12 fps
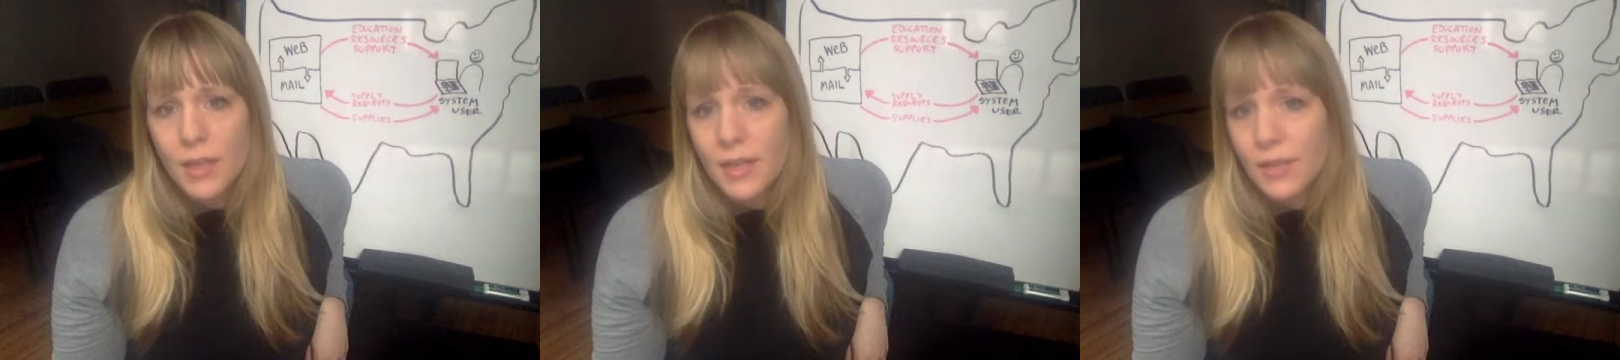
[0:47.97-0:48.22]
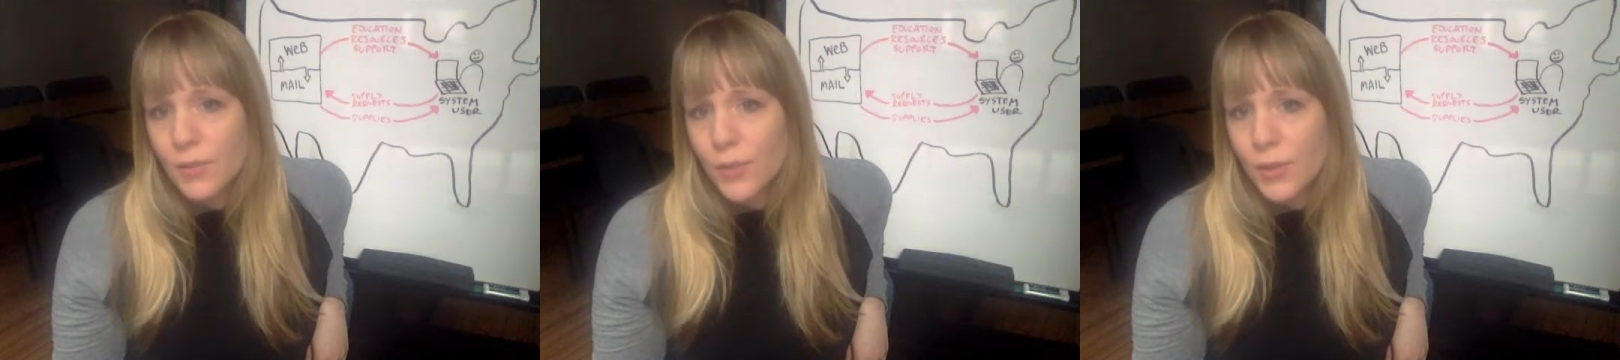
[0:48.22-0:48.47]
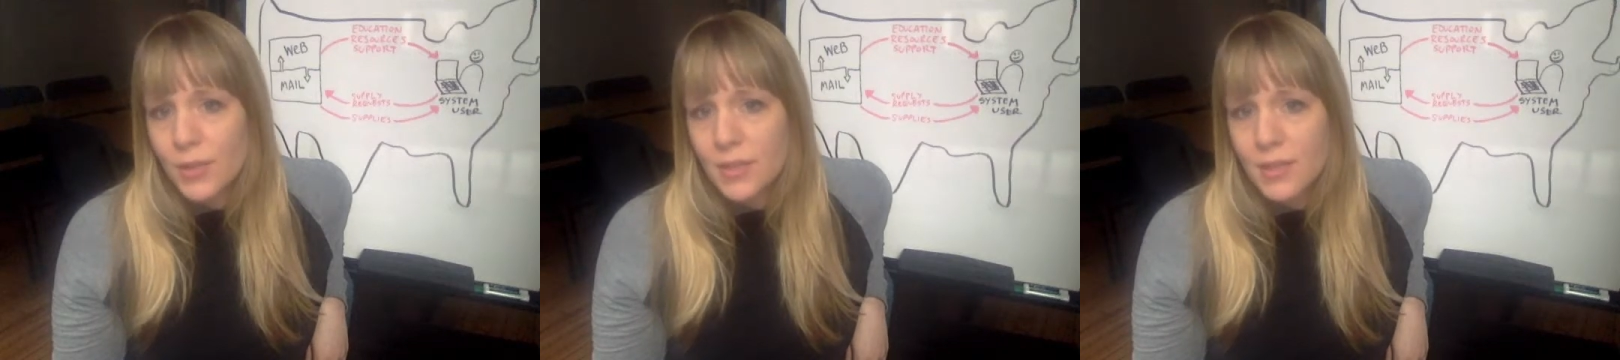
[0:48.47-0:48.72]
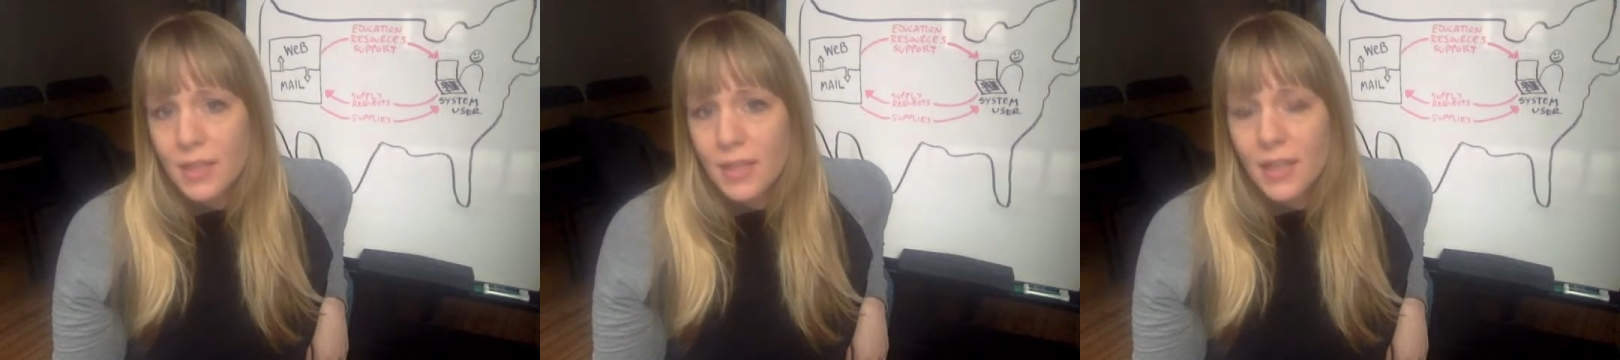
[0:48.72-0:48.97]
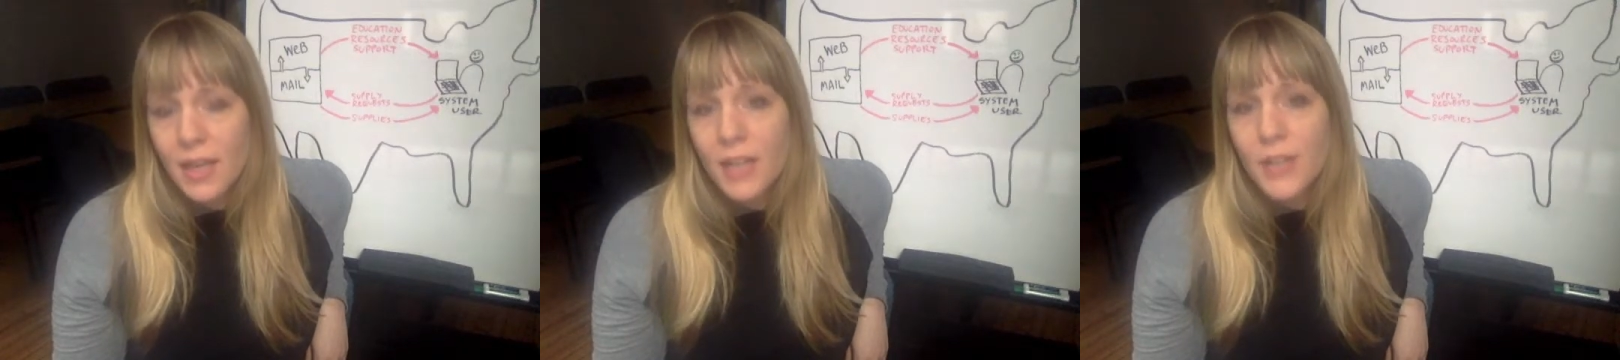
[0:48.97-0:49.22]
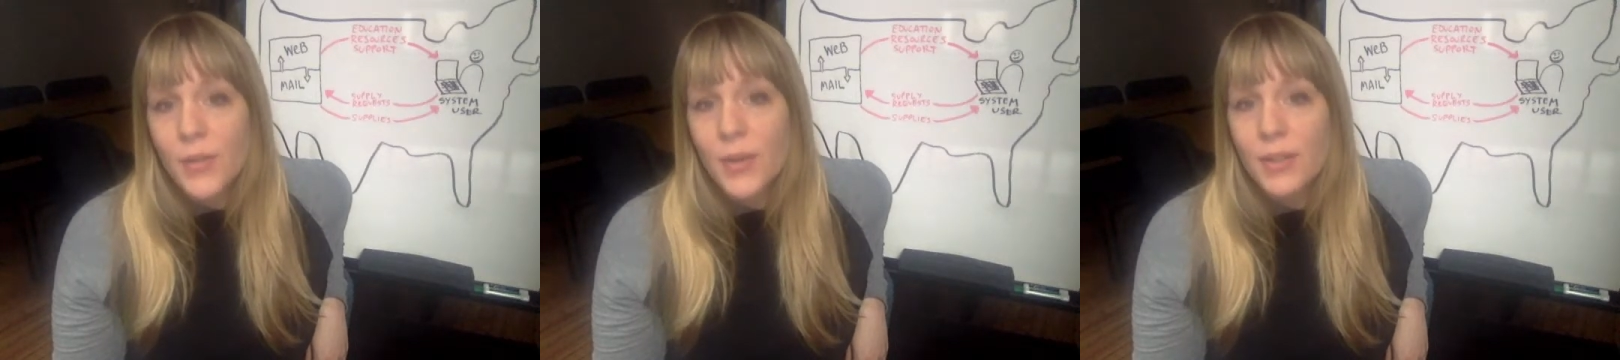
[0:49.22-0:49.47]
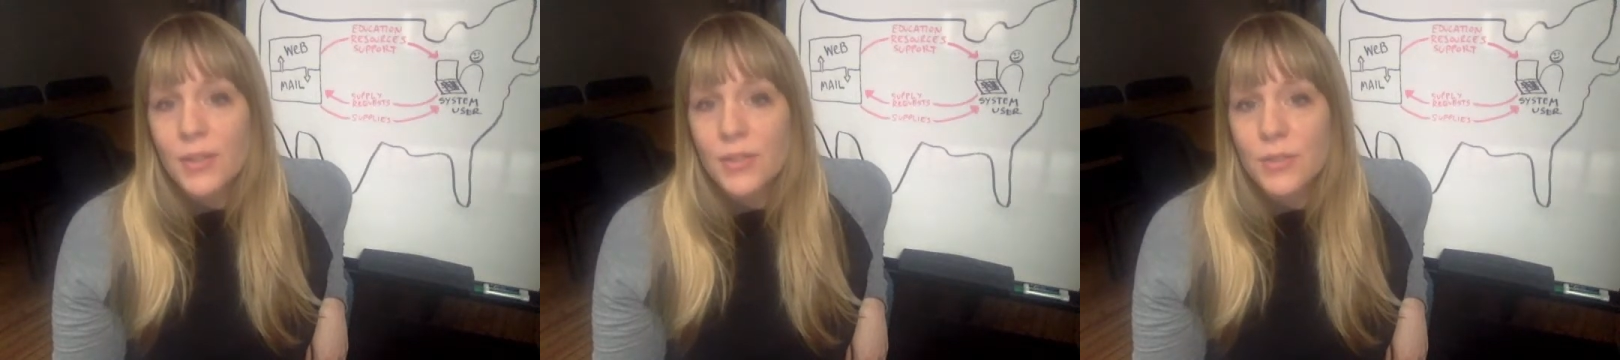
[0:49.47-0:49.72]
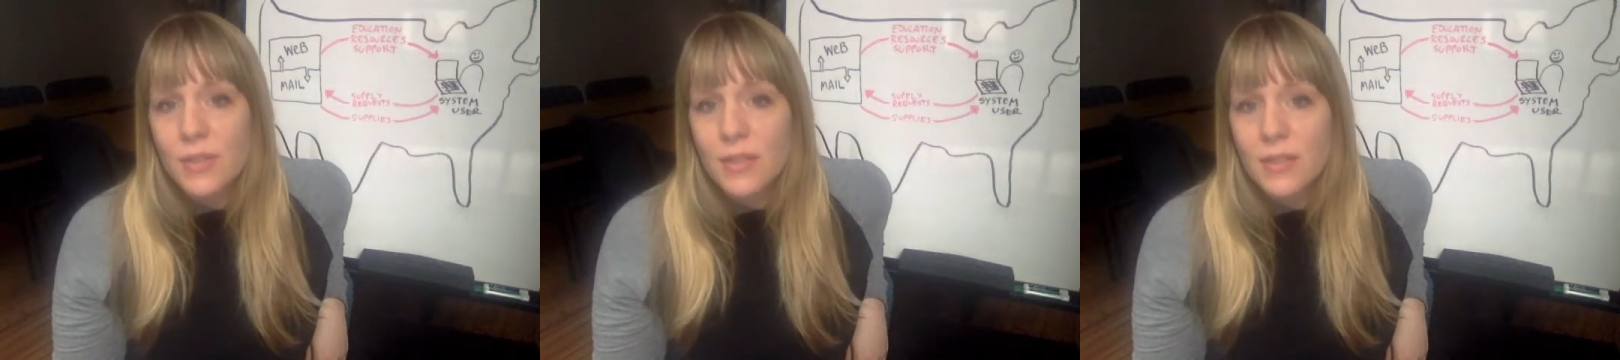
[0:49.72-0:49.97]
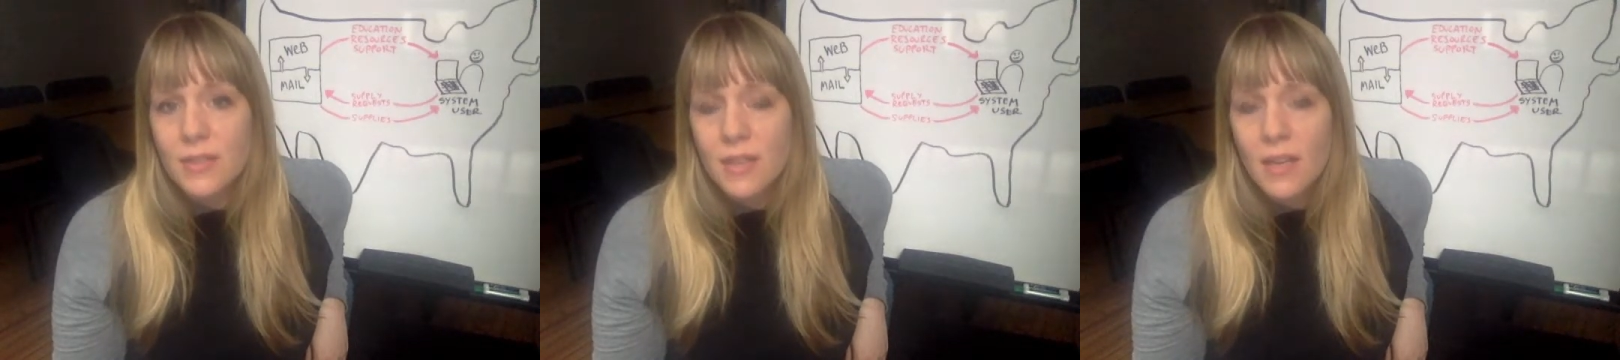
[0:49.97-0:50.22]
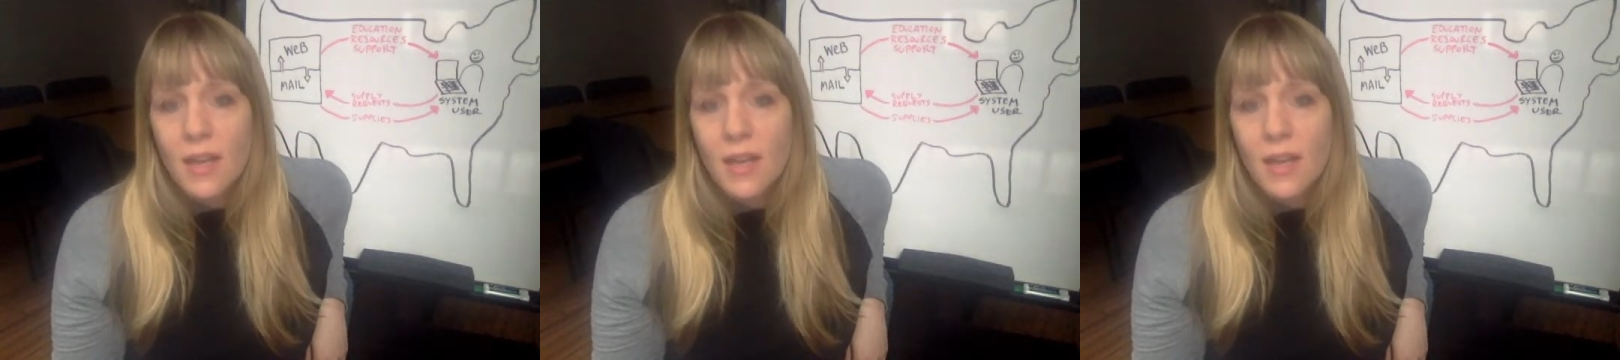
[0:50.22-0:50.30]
in New York City. I know how to do this.